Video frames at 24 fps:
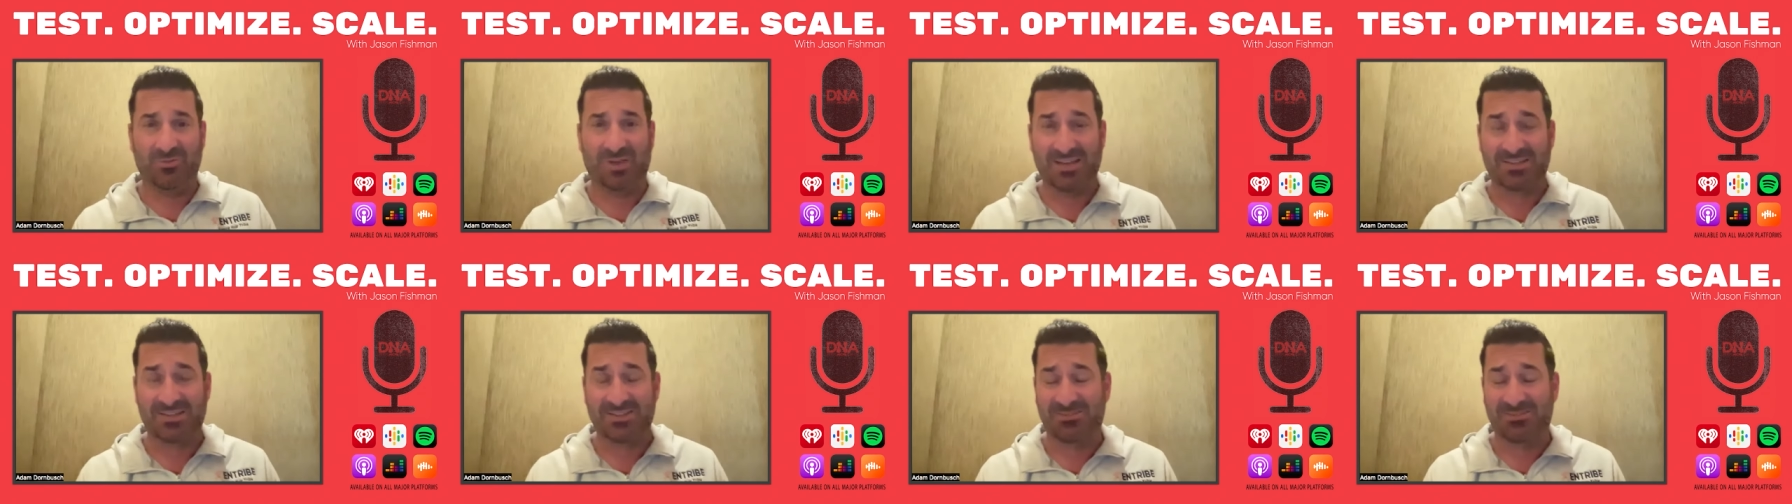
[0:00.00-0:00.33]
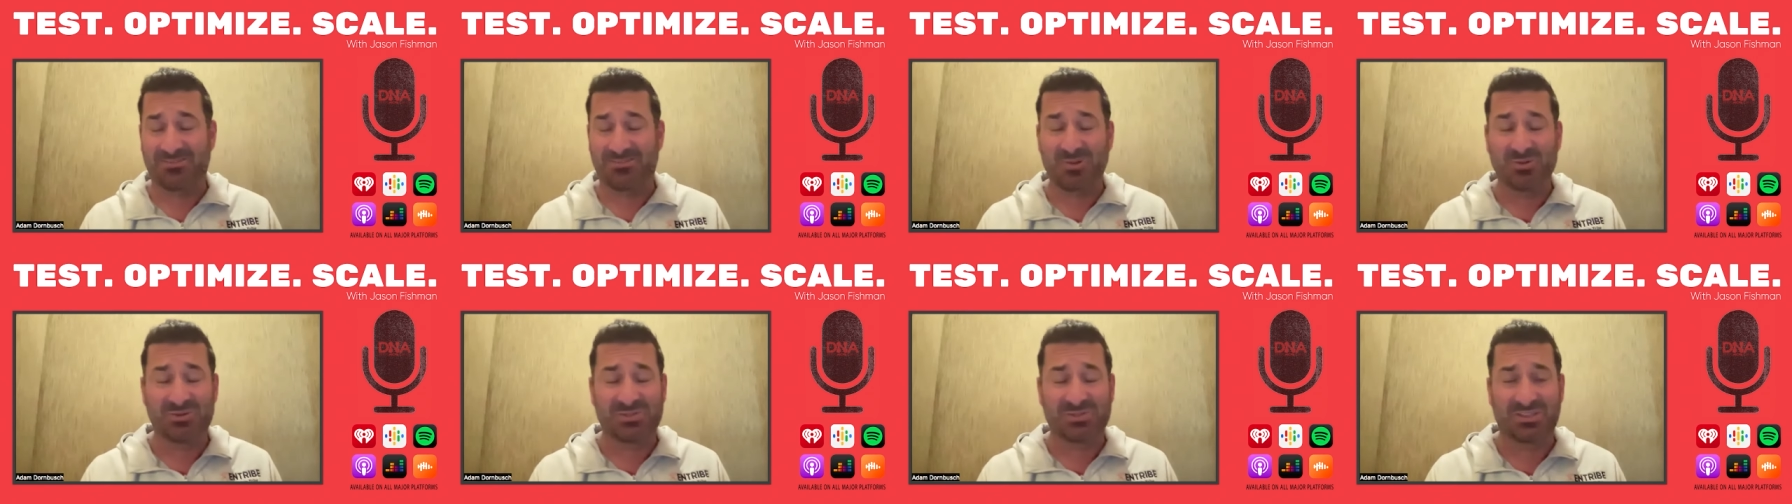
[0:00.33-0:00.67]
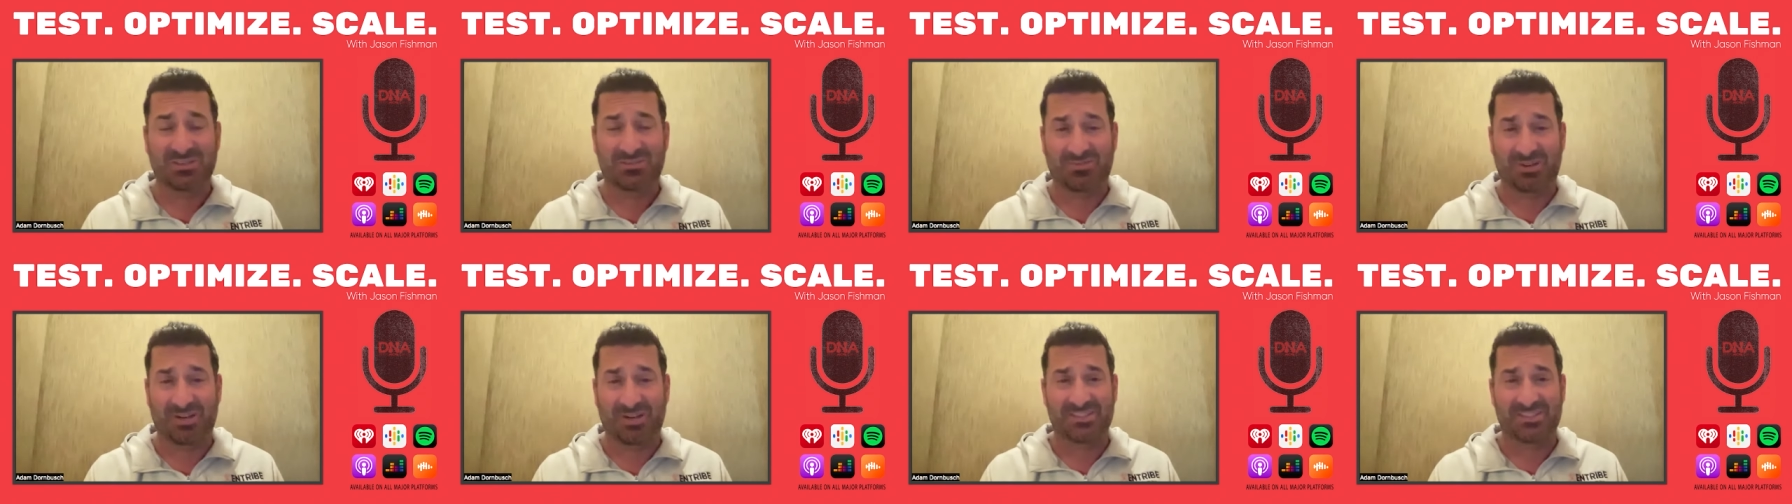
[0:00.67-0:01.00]
actually most of the
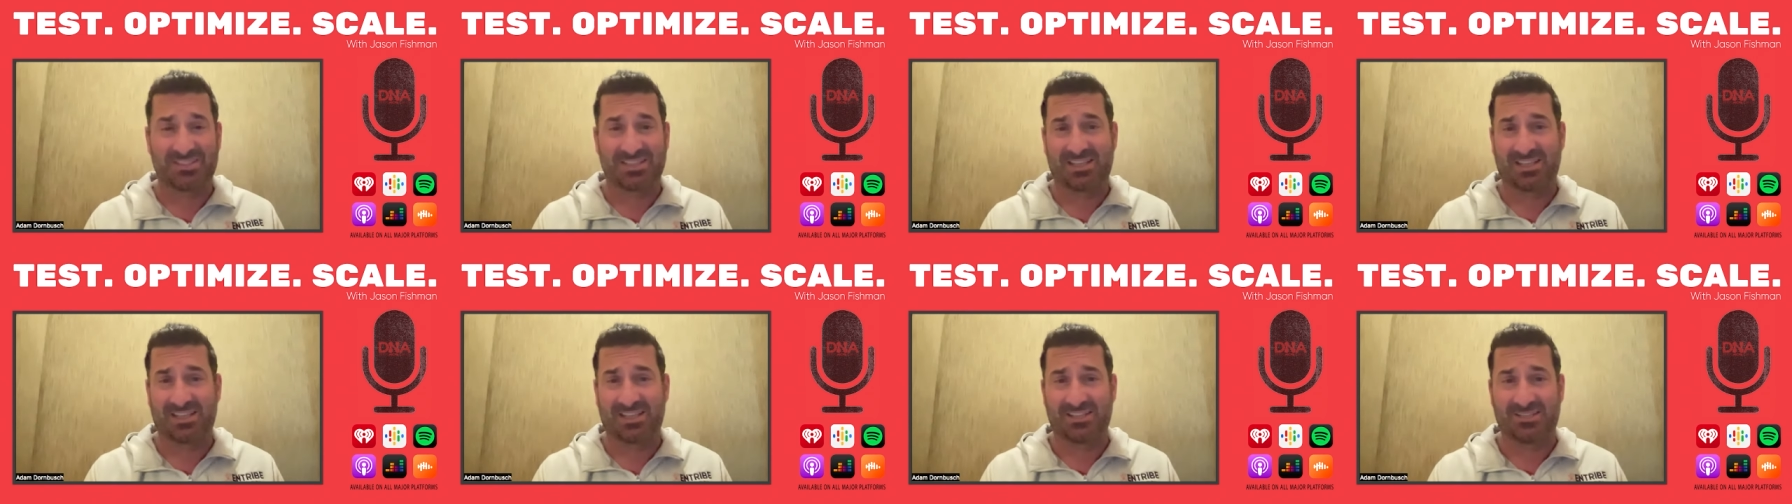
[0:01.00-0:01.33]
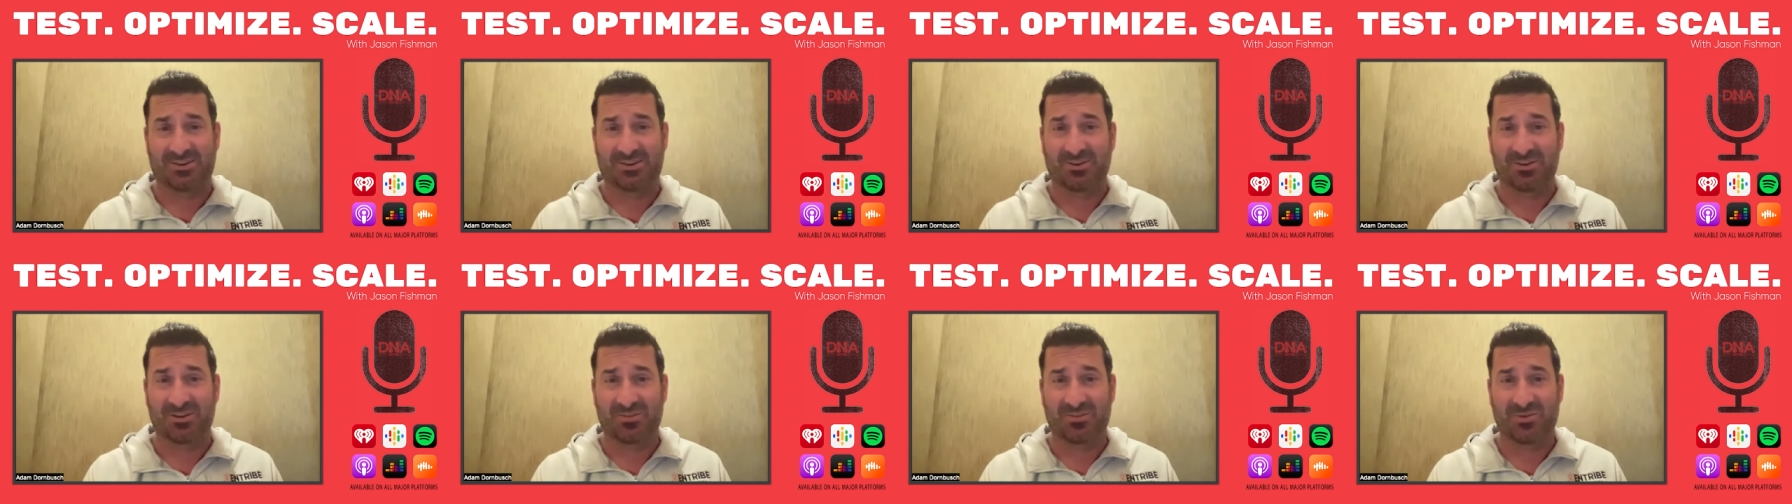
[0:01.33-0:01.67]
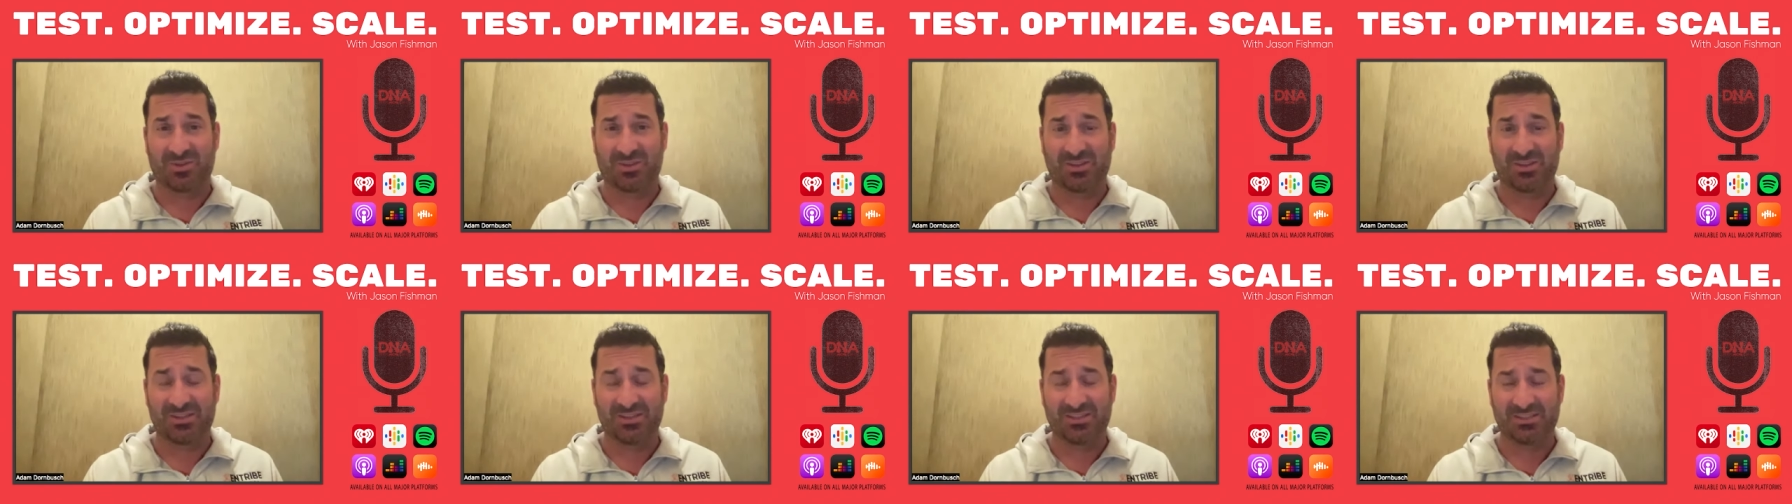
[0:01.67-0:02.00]
brands that get started
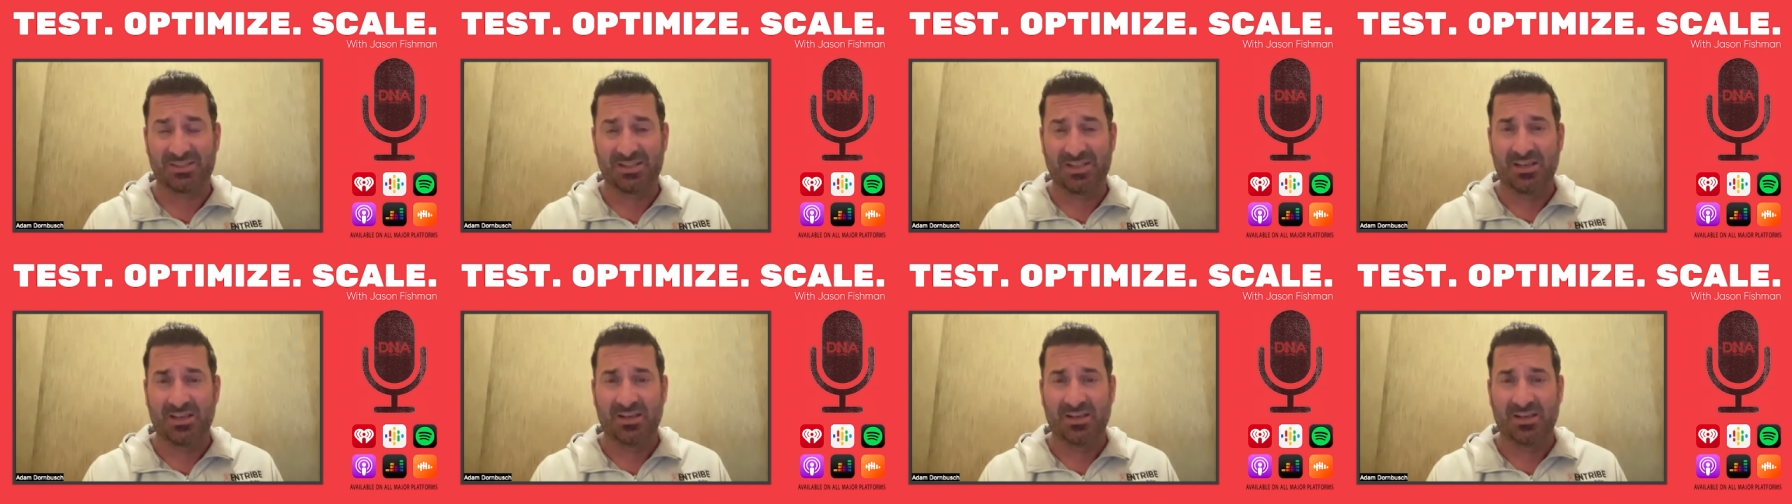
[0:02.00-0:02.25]
with us